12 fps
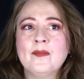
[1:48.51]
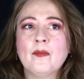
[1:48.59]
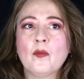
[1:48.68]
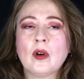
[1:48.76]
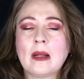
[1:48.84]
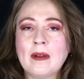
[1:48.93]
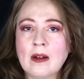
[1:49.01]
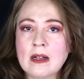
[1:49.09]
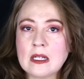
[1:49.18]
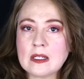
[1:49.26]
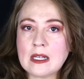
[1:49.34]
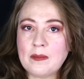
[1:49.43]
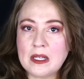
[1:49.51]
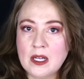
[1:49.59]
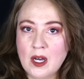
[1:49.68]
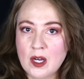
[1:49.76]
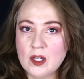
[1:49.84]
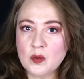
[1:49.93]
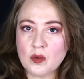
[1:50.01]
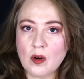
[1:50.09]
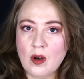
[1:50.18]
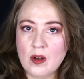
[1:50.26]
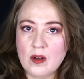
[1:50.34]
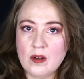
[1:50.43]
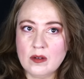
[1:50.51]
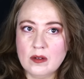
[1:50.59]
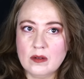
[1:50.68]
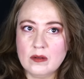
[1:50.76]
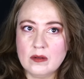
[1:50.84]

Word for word: what I'm hearing is that because we're all,